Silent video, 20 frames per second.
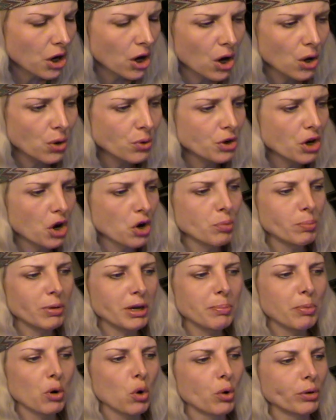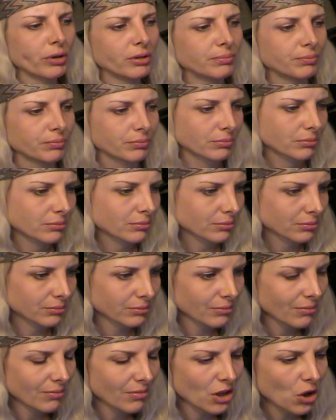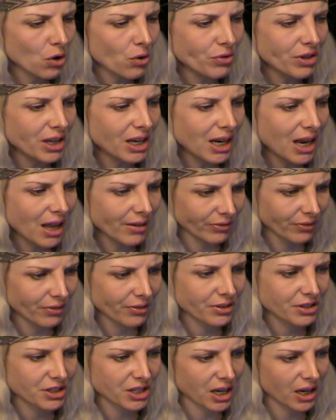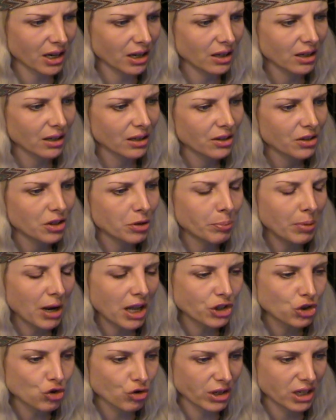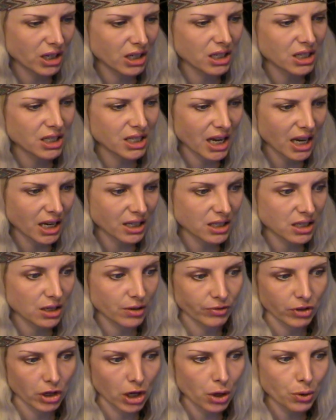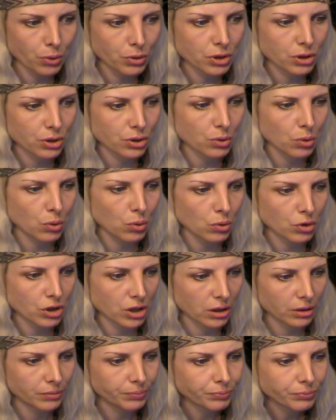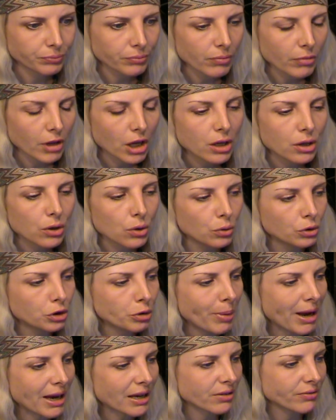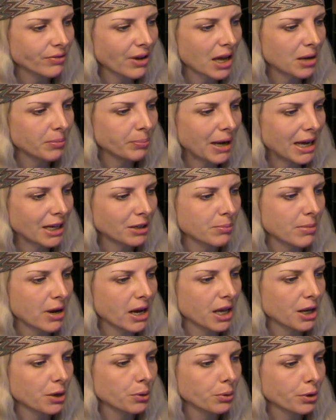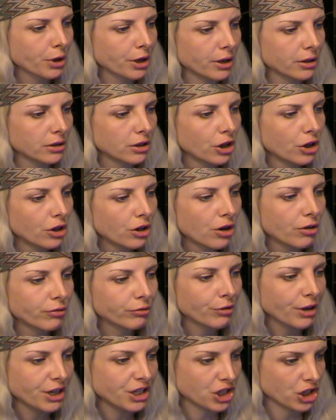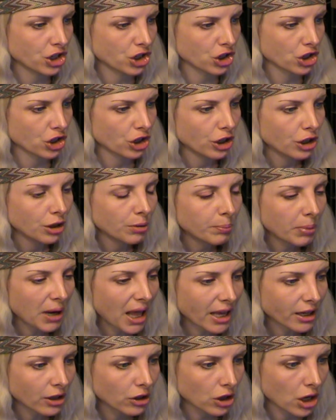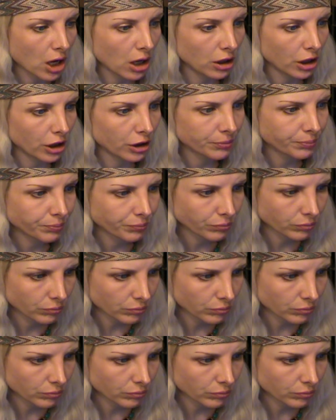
O nobly born, on the 11th day, the blood-drinking deity of the lotus order, called the Bhagavan Padmaharuka, of reddish black colour,